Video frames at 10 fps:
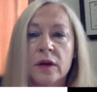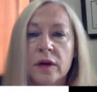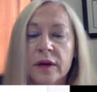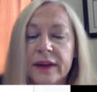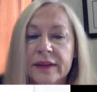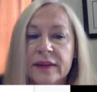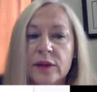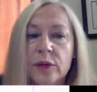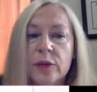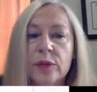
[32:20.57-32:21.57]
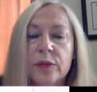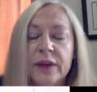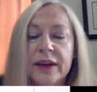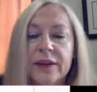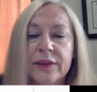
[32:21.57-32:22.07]
Okay, so we
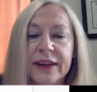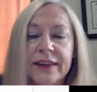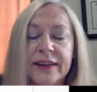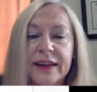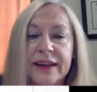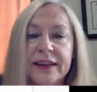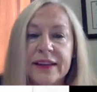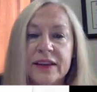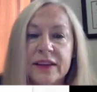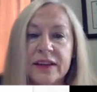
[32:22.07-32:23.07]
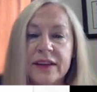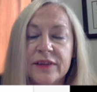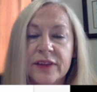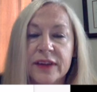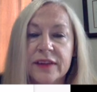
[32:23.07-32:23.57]
can write the likelihood if
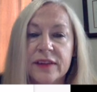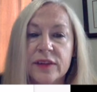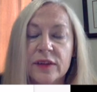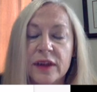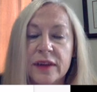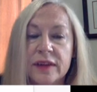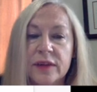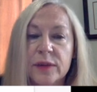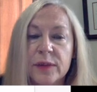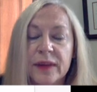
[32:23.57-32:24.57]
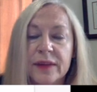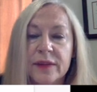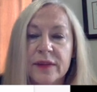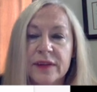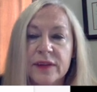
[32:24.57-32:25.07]
we assume that the
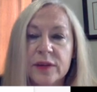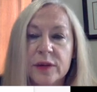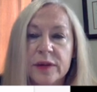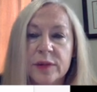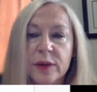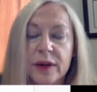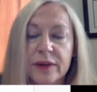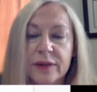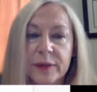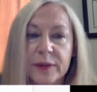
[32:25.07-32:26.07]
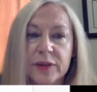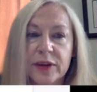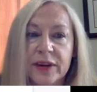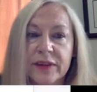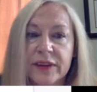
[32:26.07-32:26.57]
residuals were all from a
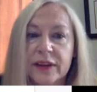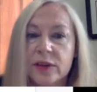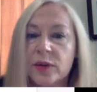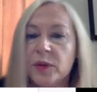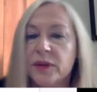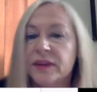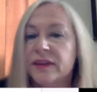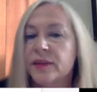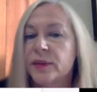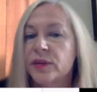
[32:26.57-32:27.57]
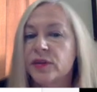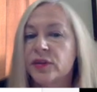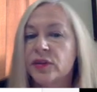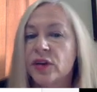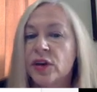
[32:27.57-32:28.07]
trivariate normal
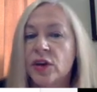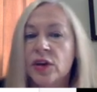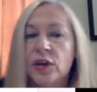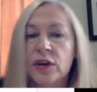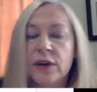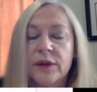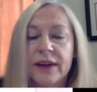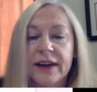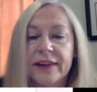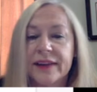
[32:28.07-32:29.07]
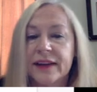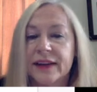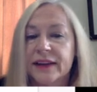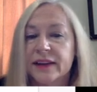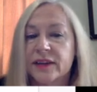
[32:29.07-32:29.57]
distribution. You can write out the
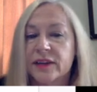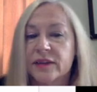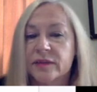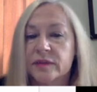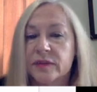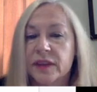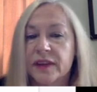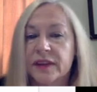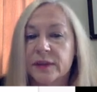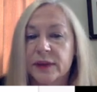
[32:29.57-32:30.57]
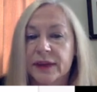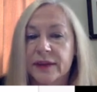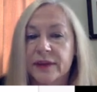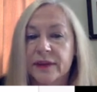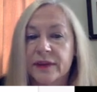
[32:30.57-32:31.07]
likelihood in this way.
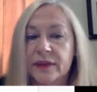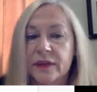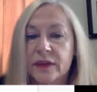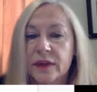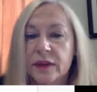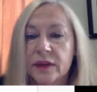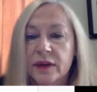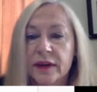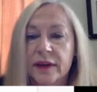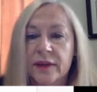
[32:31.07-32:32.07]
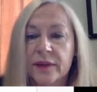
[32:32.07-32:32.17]
Okay.